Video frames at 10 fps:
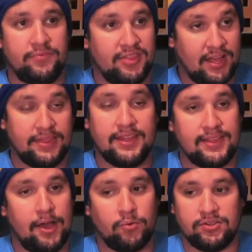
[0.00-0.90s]
nothing
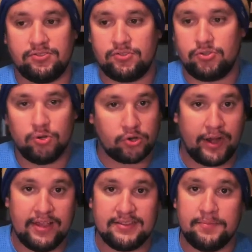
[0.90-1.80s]
that was too
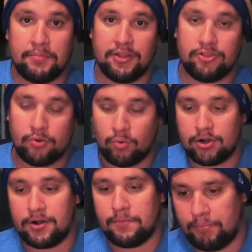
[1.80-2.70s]
crazy, but there
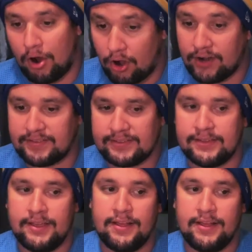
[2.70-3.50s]
were parts